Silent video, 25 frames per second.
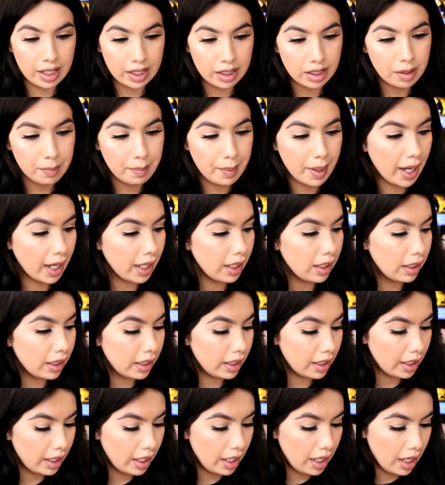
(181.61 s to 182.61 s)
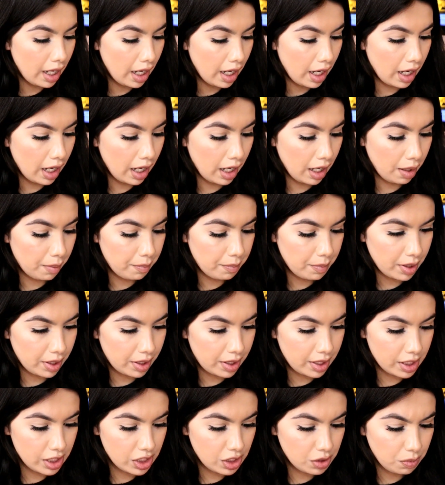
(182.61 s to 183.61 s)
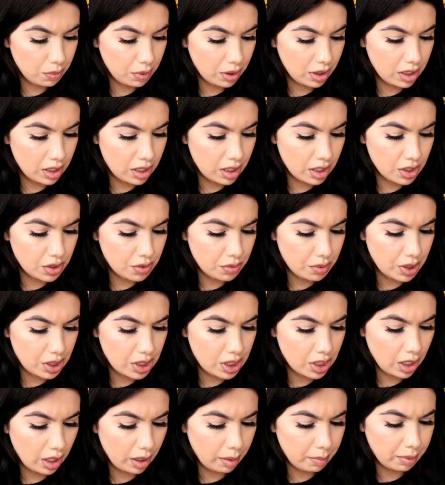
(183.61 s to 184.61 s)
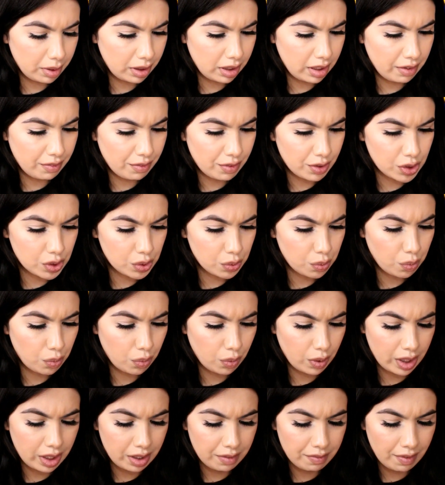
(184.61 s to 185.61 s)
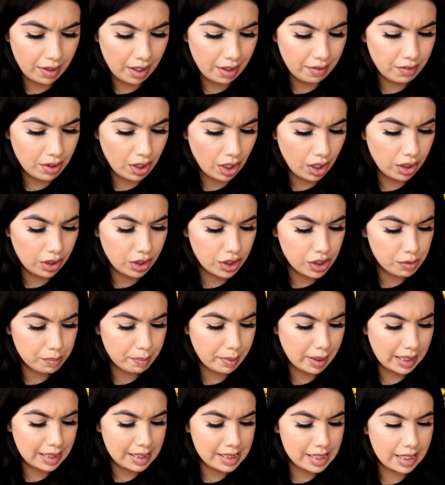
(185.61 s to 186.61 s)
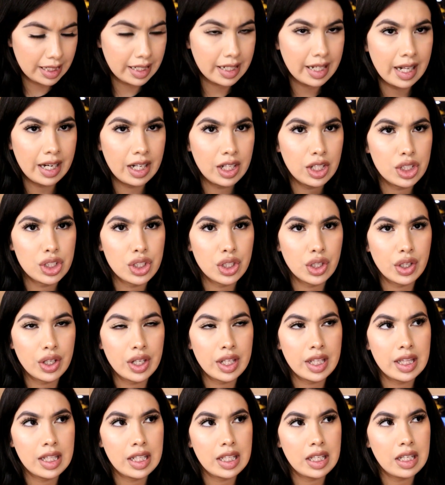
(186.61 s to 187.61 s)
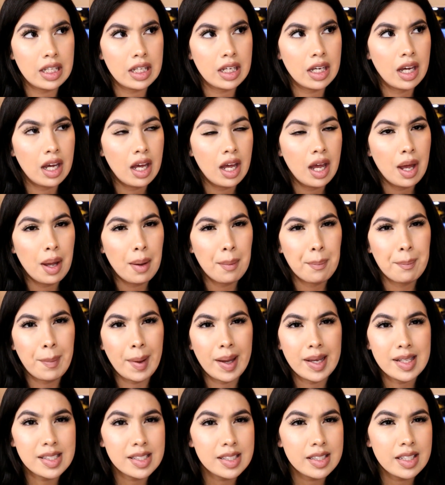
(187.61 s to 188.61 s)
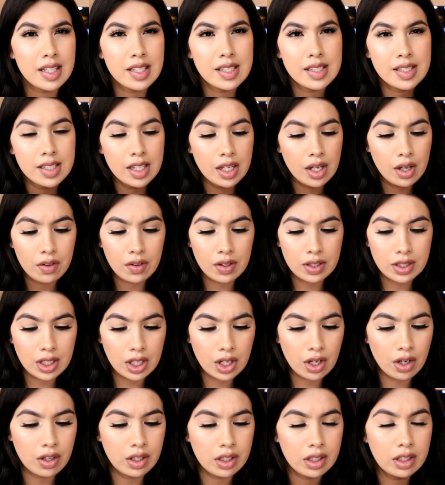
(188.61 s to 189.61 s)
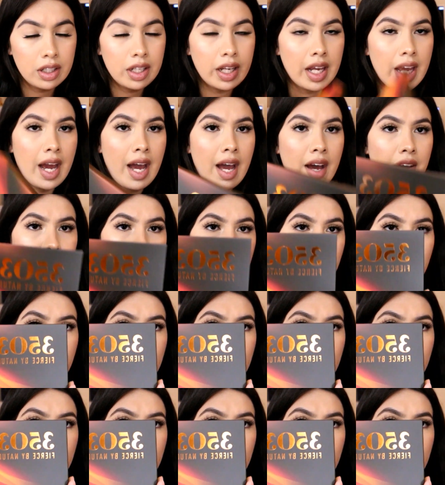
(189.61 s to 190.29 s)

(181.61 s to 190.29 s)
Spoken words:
in the palette. This one does retail, I believe, for $25, but I did get it during the Bestie sale that they currently have